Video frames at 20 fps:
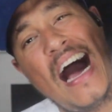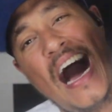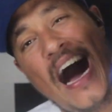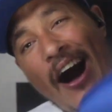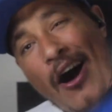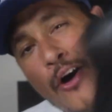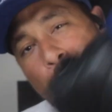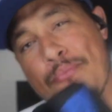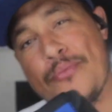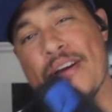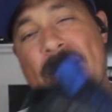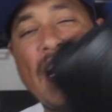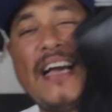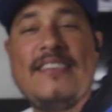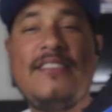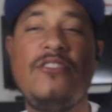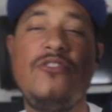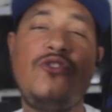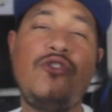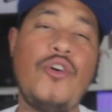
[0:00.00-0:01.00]
I hope you
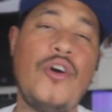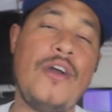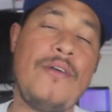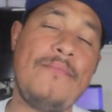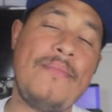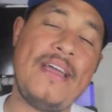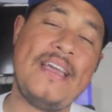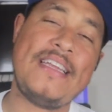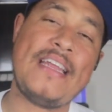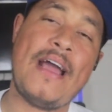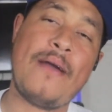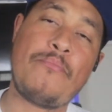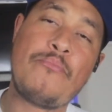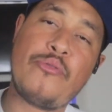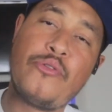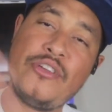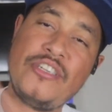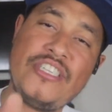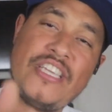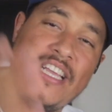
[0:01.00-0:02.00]
guys enjoy it, man. I
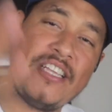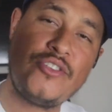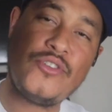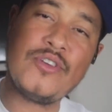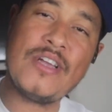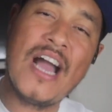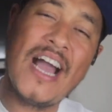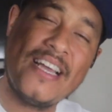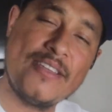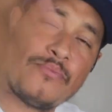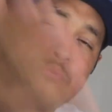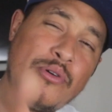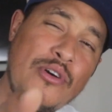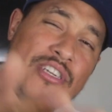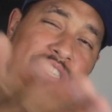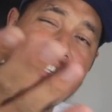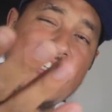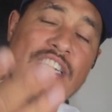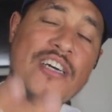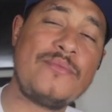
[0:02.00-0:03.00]
appreciate you guys
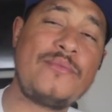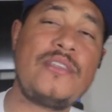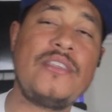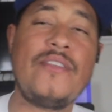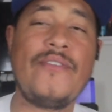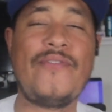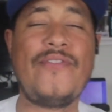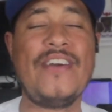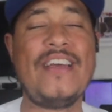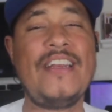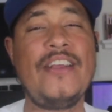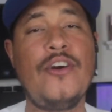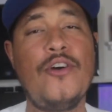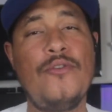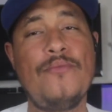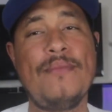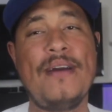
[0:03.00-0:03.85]
pulling up to the video,